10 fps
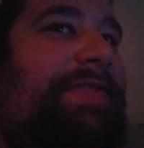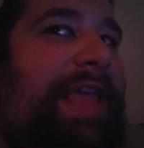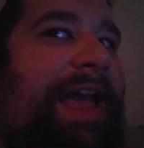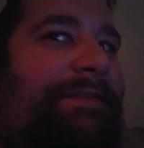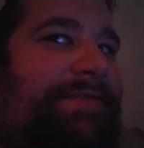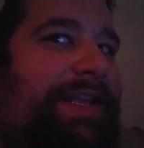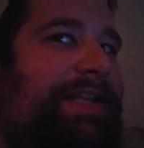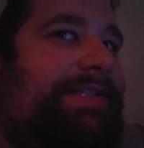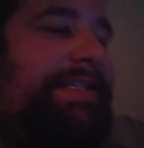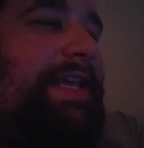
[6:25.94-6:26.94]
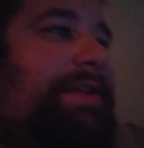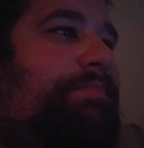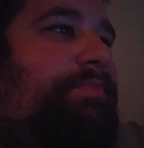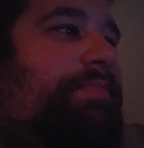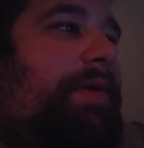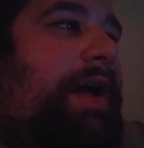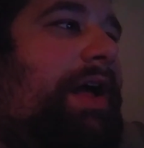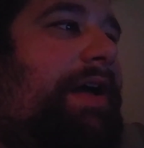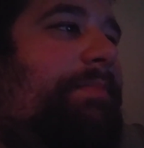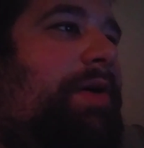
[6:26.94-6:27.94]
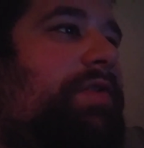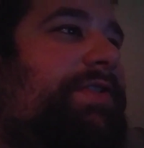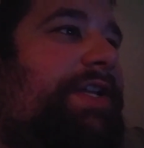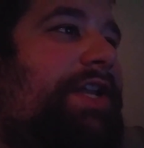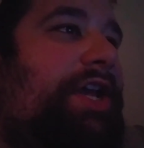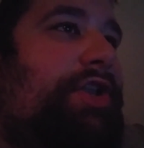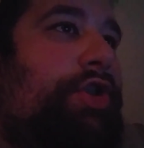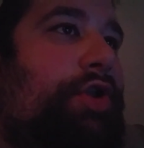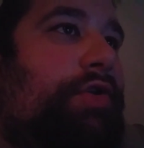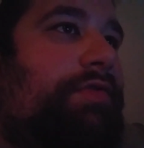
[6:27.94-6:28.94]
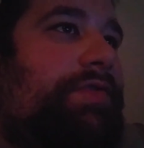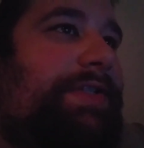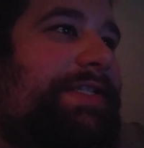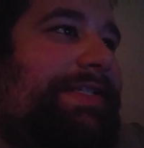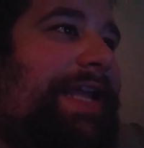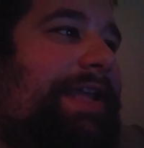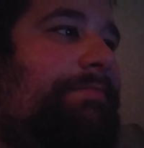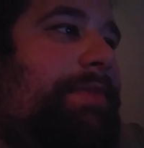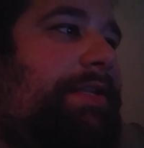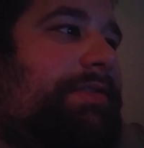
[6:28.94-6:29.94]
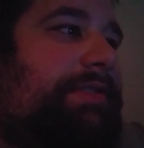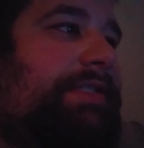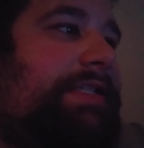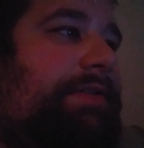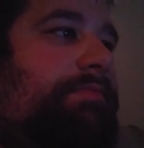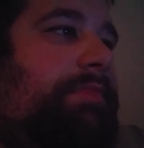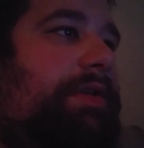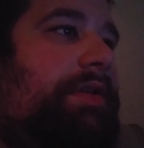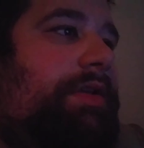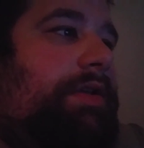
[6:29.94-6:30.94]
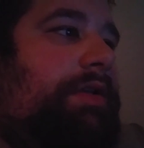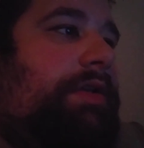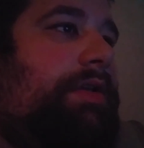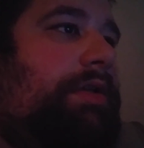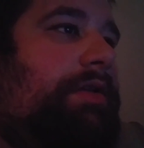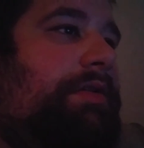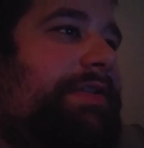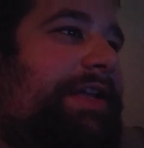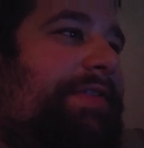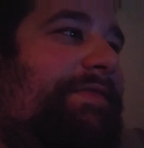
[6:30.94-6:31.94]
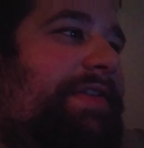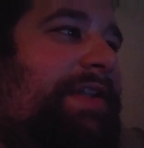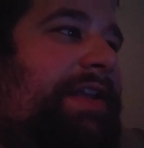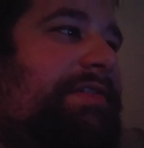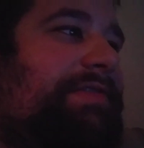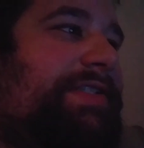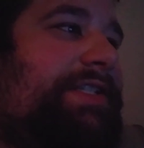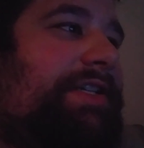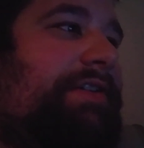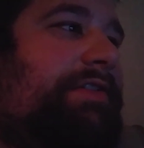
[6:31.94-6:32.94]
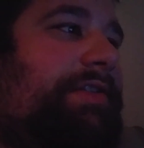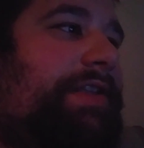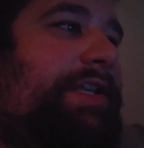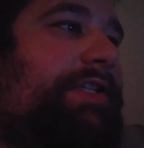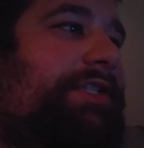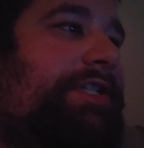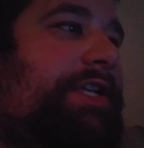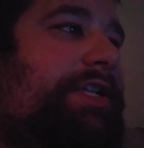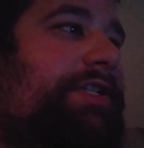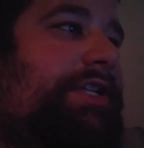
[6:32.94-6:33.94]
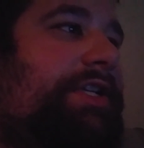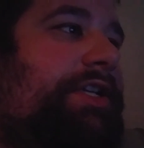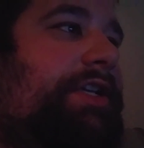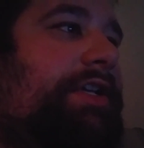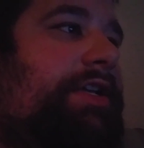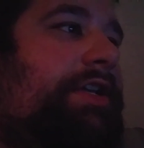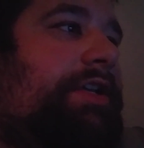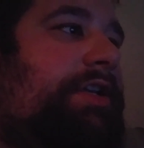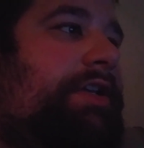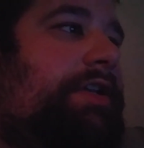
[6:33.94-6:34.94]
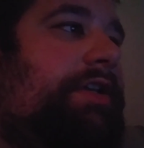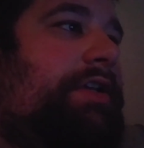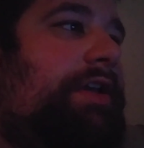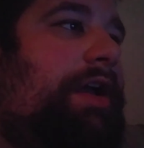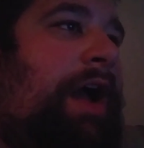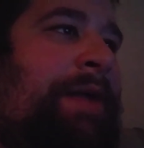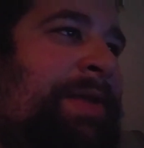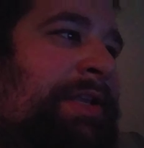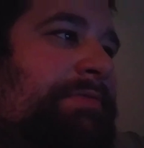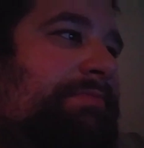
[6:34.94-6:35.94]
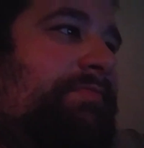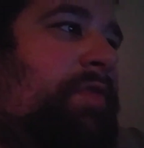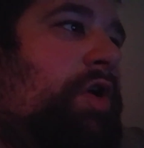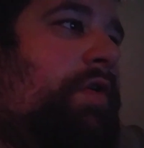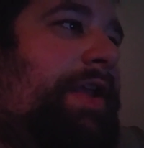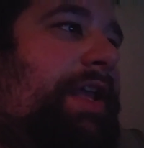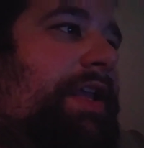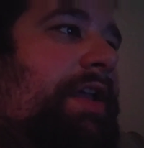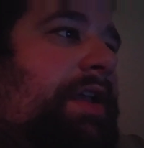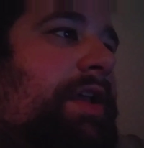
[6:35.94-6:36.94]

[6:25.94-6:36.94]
the FTC, posted a new statement. Hold on, the video's currently changing. I mean, loading.